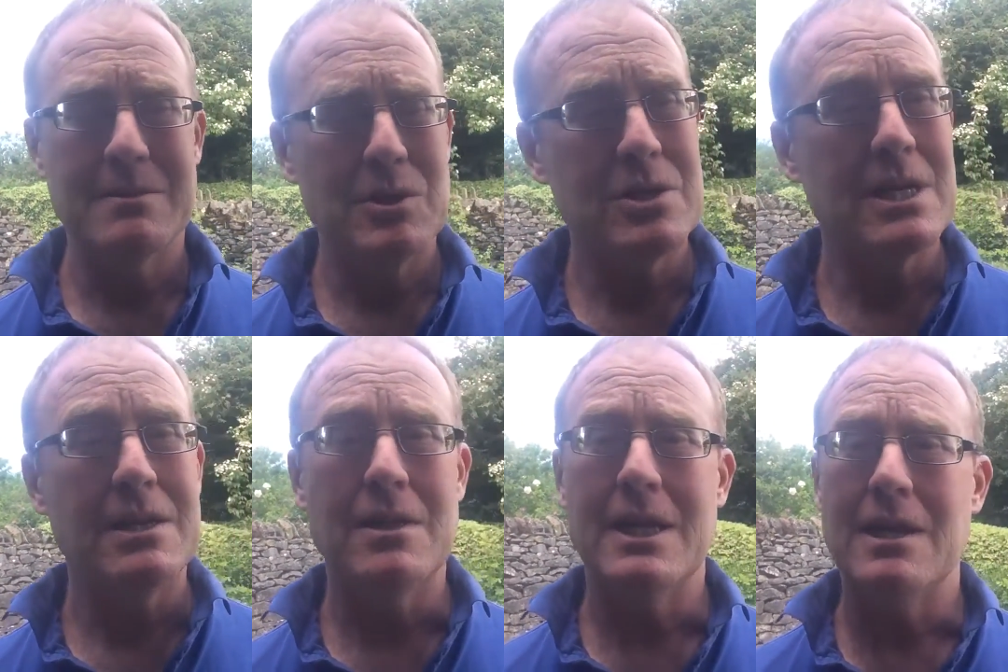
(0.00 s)
I'm not
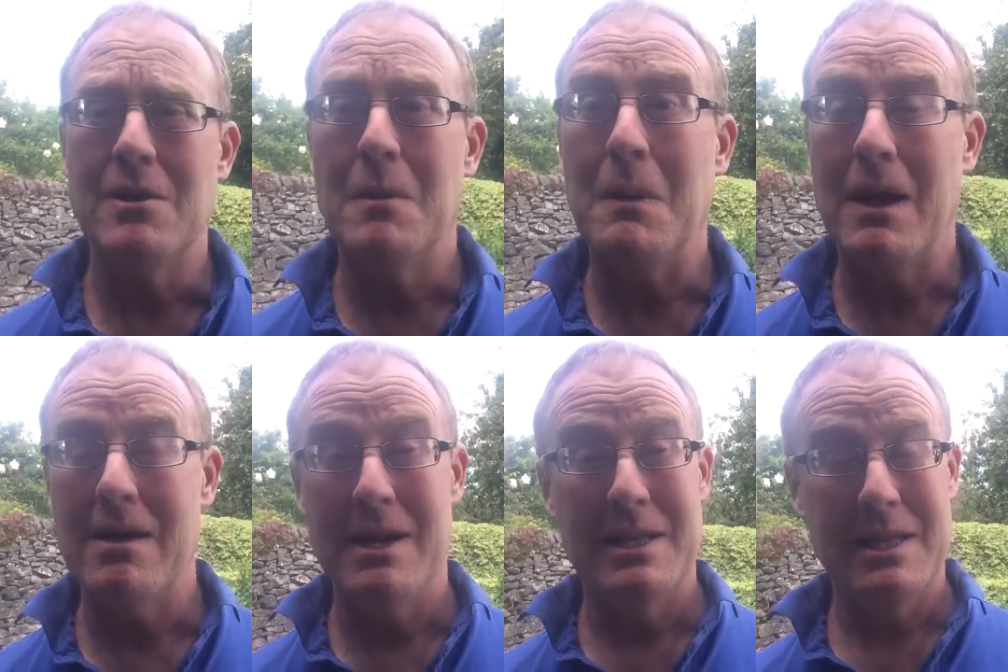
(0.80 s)
saying that they don't
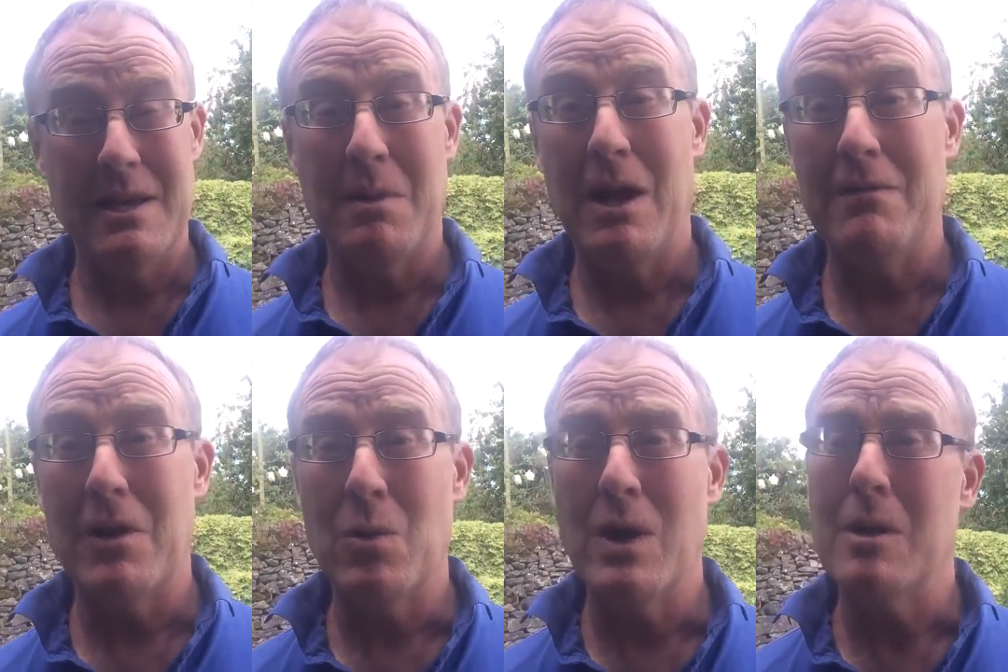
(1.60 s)
apply. I think they apply
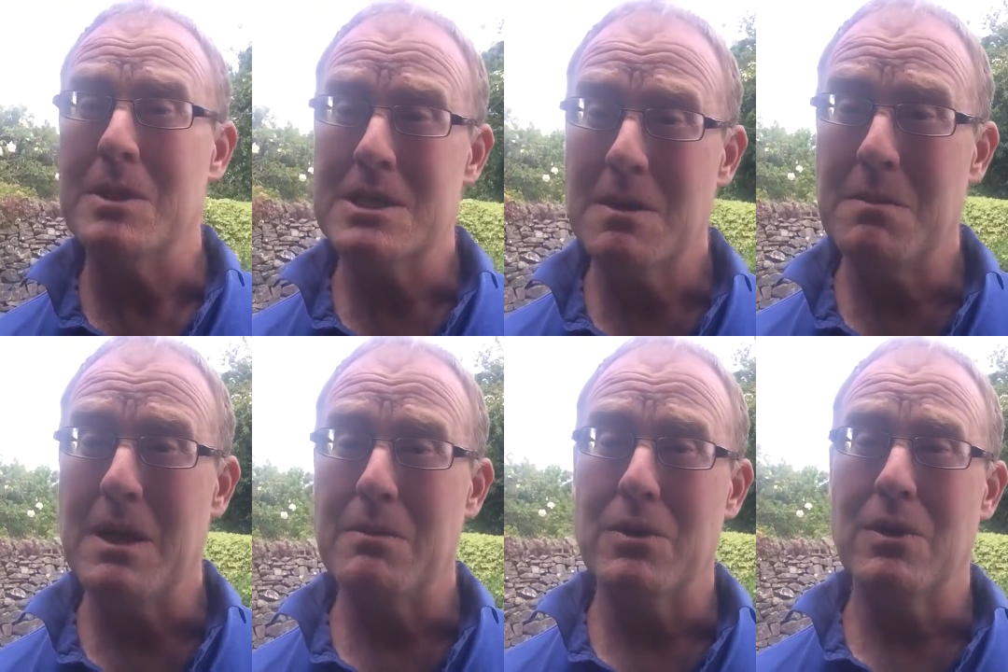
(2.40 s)
very well, but some
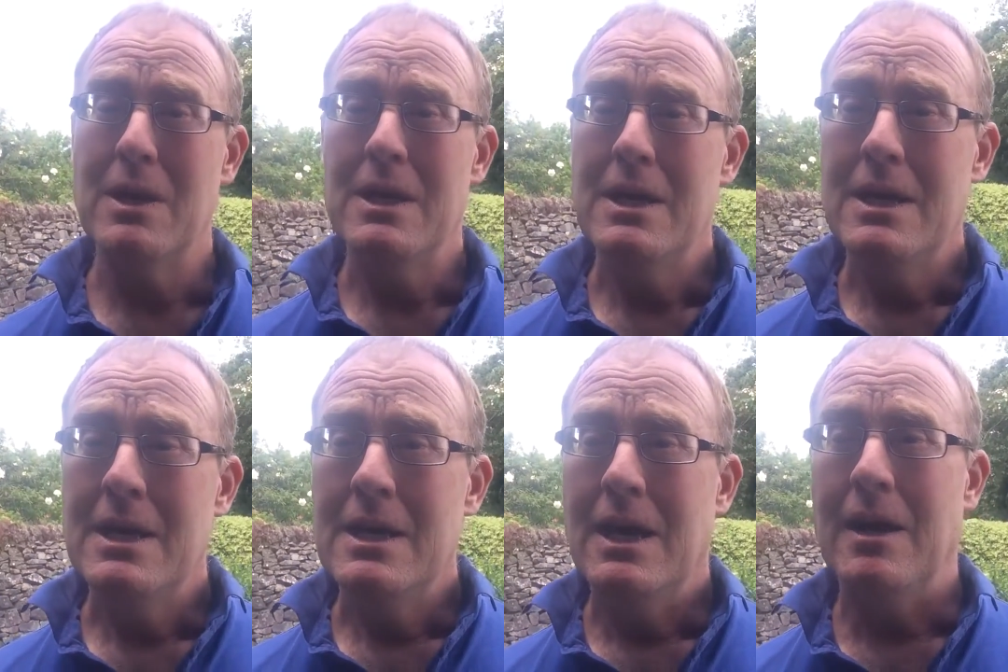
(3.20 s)
people
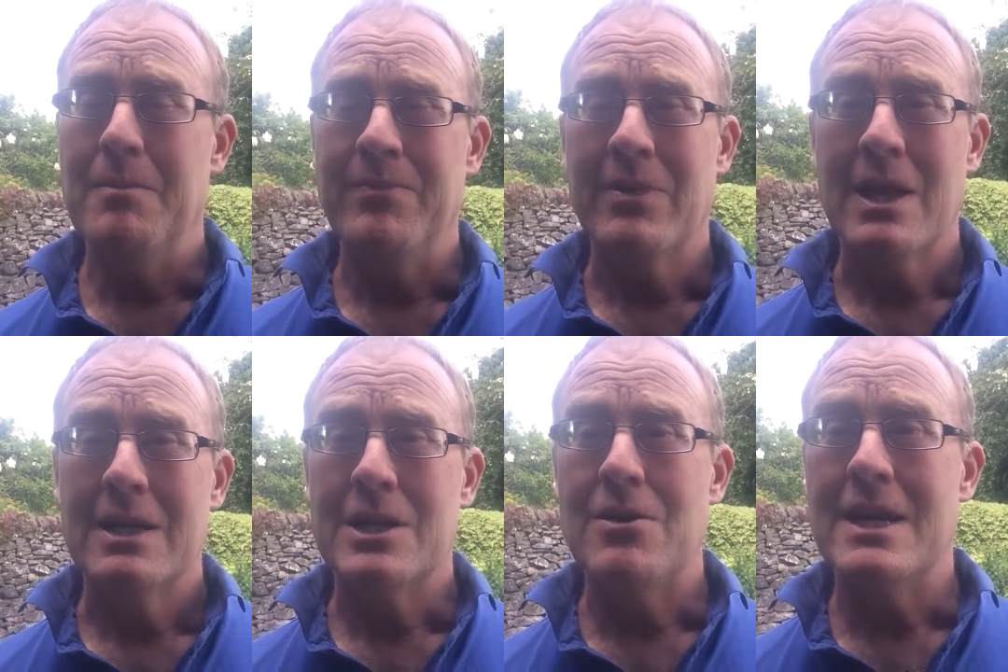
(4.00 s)

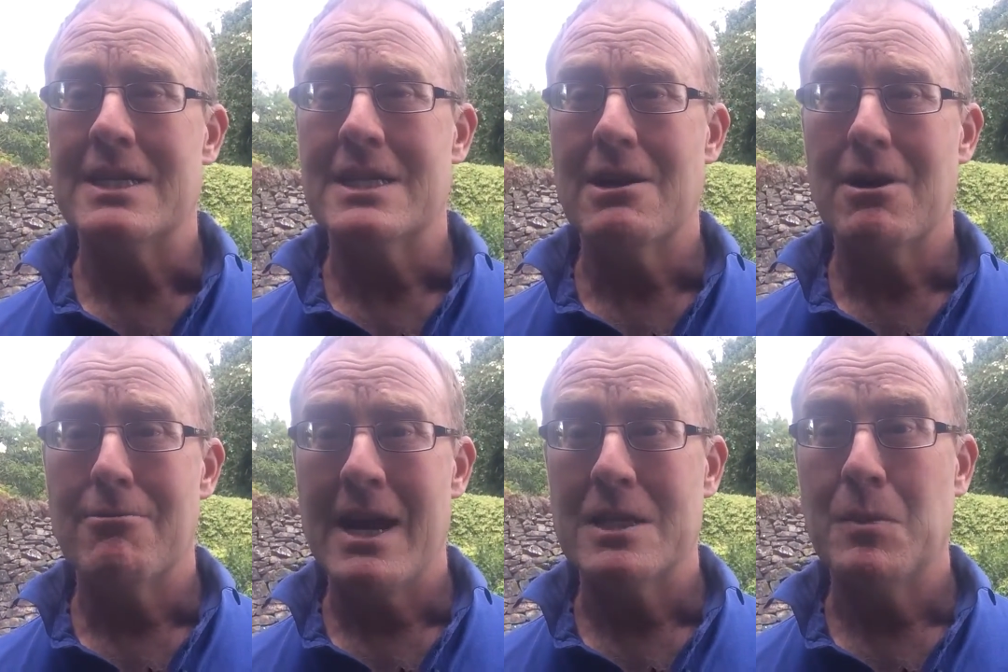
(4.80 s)
don't
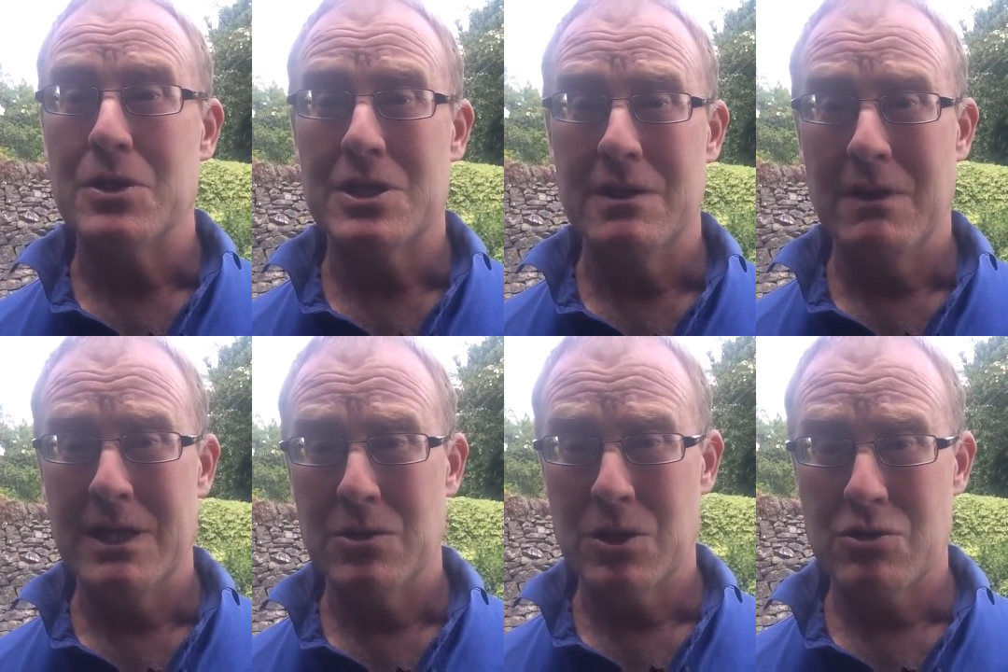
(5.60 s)
necessarily react
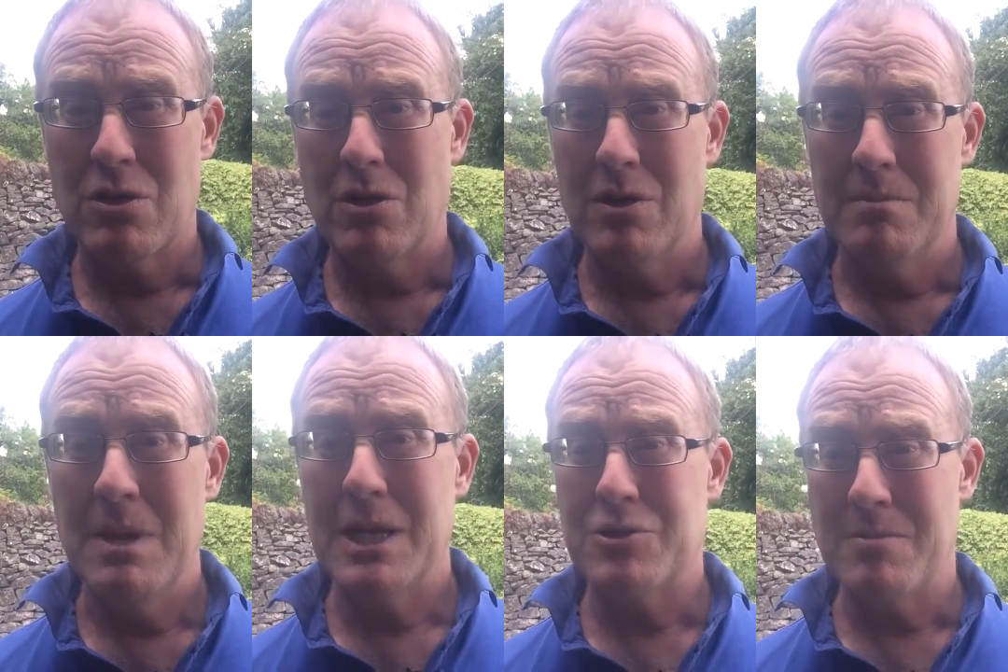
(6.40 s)
positively to a strong
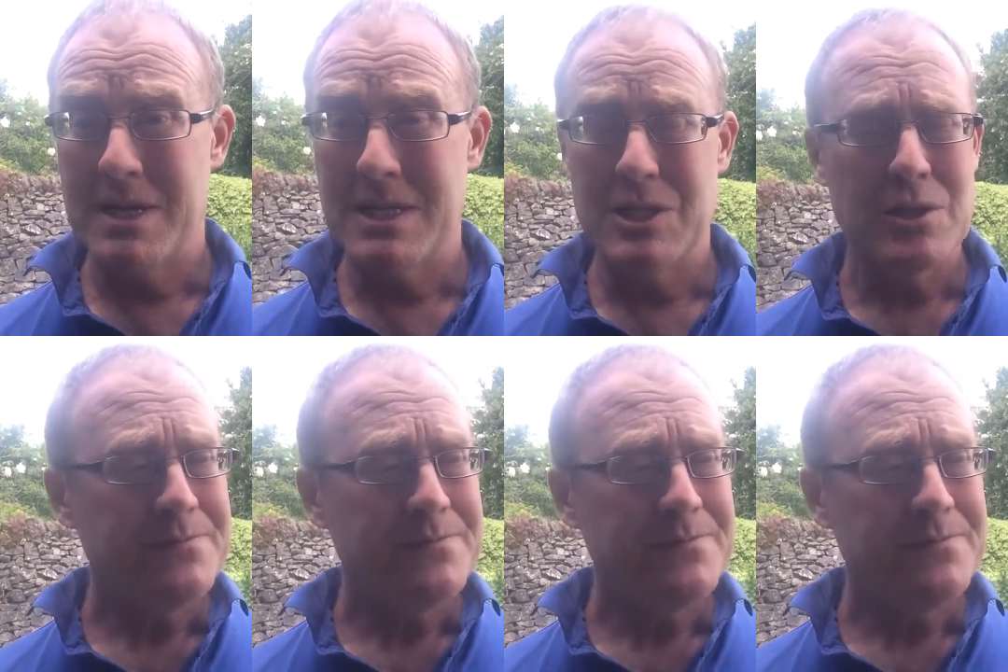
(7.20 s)
military message.